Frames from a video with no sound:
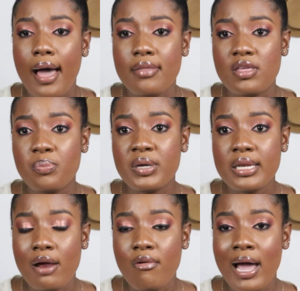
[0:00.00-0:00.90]
the
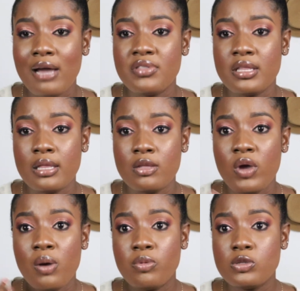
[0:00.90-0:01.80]
pin arrived and they
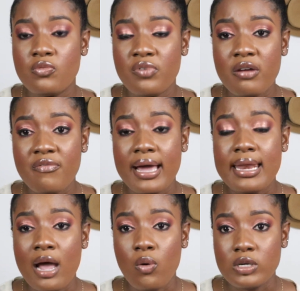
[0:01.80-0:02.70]
were able to verify
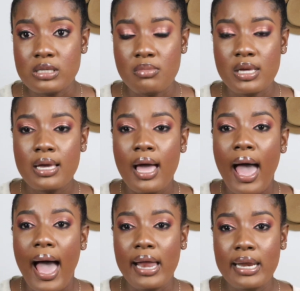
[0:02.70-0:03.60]
that it was me,
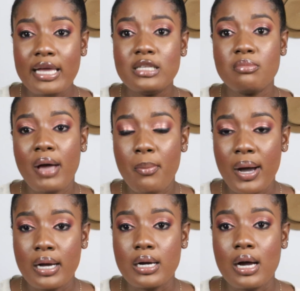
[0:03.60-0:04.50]
I linked my
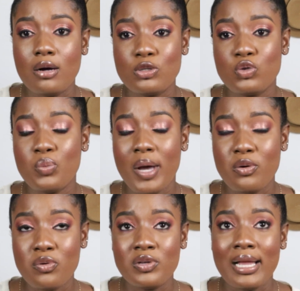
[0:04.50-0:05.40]
bank account to my
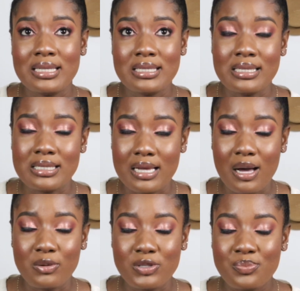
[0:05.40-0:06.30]
Google AdSense
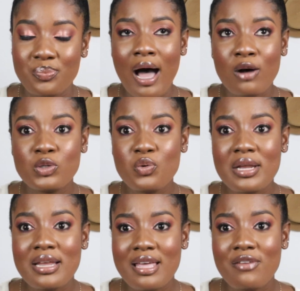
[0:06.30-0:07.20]
account. I'll do
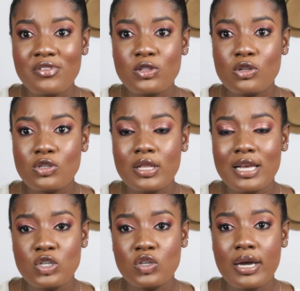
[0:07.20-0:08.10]
another video to
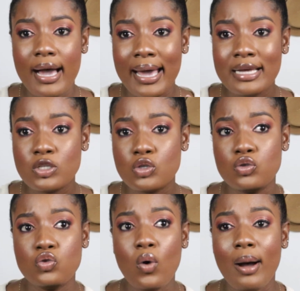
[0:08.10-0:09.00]
let you
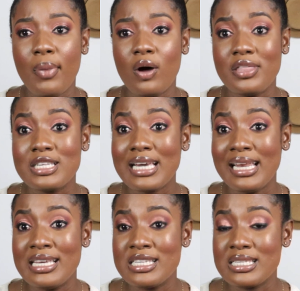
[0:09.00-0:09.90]
guys know about the
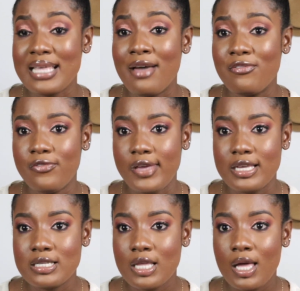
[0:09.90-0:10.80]
challenges I
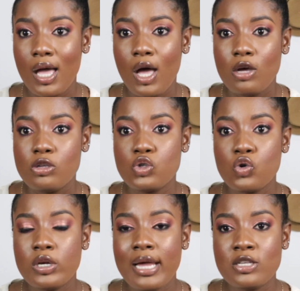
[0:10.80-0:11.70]
faced,
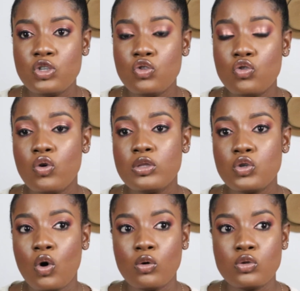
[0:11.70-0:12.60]
so that you
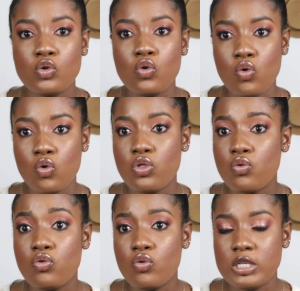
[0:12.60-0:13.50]
don't also go
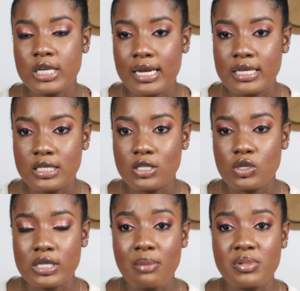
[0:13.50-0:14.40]
through those challenges,
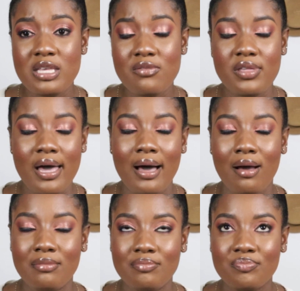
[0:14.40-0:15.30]
because I believe they are